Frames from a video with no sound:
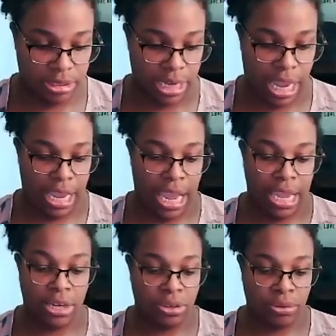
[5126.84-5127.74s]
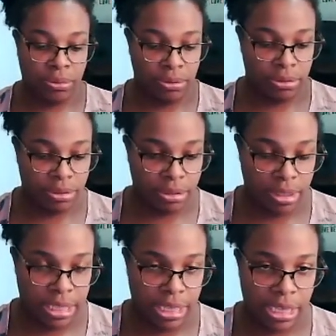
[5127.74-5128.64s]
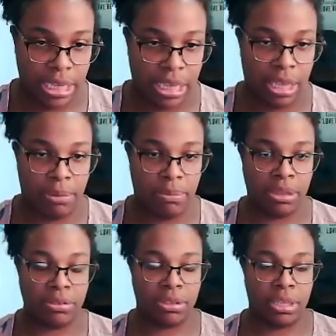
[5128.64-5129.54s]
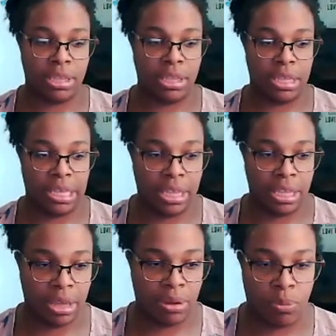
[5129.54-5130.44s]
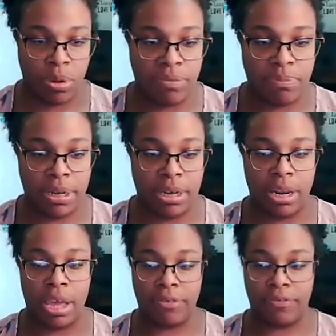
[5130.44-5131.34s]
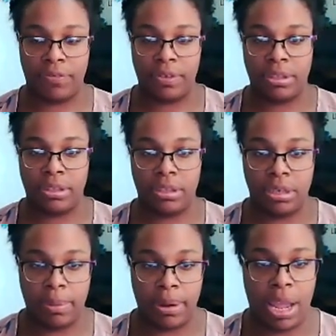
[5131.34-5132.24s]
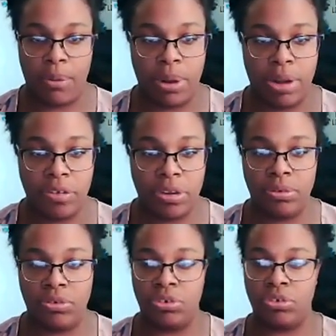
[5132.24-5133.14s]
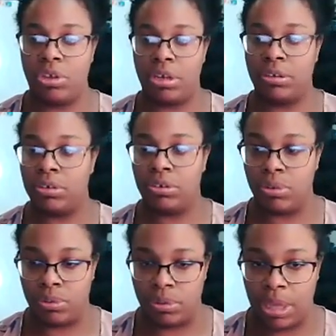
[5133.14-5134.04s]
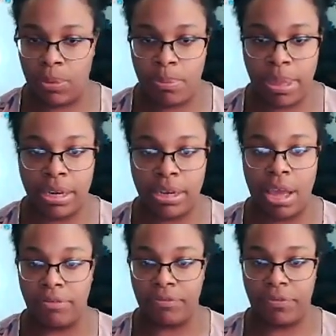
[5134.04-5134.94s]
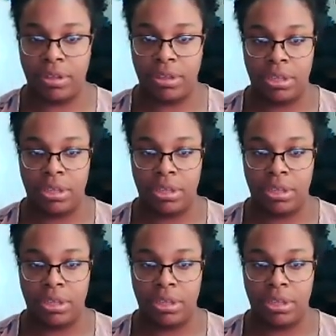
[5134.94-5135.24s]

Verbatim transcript: dayenu, it means it would have been enough. Remember how whatever you decided to do, it would be enough